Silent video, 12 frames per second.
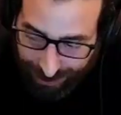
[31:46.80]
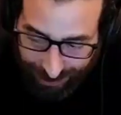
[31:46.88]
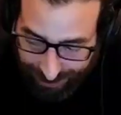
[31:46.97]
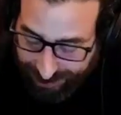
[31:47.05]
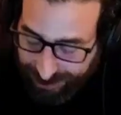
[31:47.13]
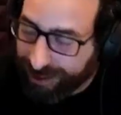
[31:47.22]

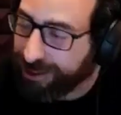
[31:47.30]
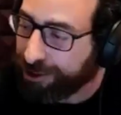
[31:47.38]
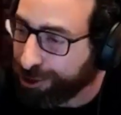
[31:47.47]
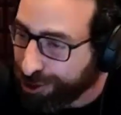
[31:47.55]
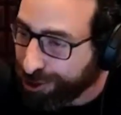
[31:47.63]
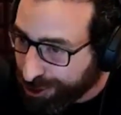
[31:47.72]
listening
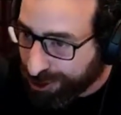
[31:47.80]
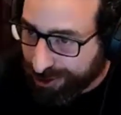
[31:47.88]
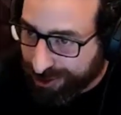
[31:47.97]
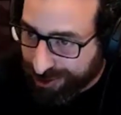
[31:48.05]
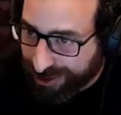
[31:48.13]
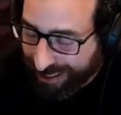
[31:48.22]
to you,
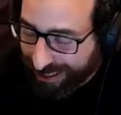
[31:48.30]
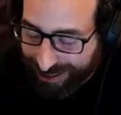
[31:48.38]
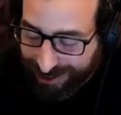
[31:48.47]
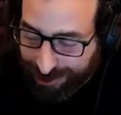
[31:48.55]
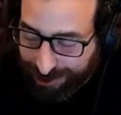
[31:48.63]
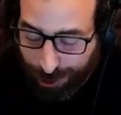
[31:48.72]
like
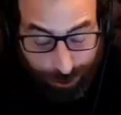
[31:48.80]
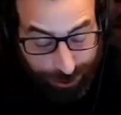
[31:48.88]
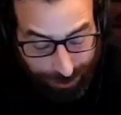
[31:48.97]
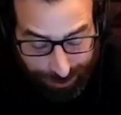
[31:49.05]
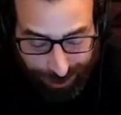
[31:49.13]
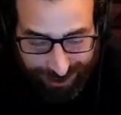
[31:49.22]
it's so
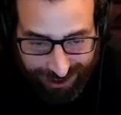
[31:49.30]
different.